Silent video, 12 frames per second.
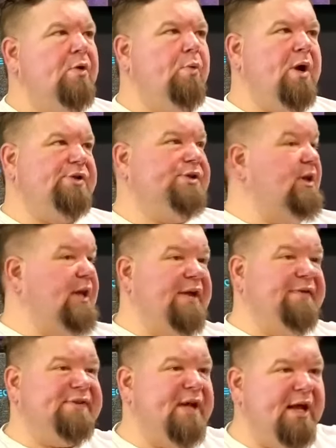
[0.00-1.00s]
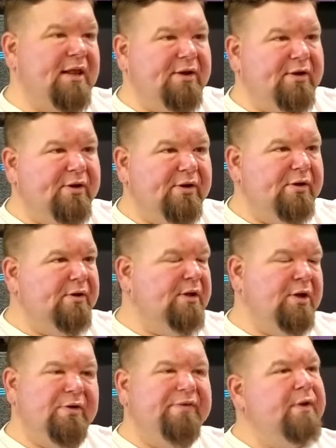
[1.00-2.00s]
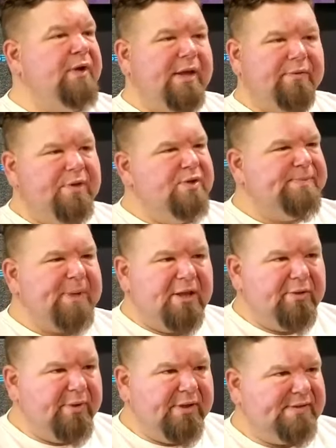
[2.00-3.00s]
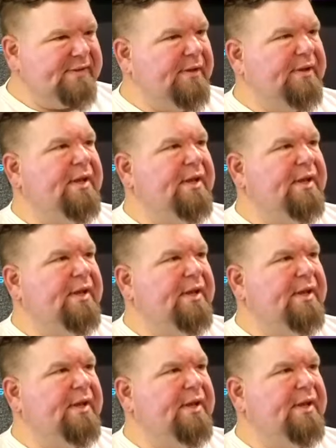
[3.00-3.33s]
watched a lifestyler. You know, again, we use pellet grills.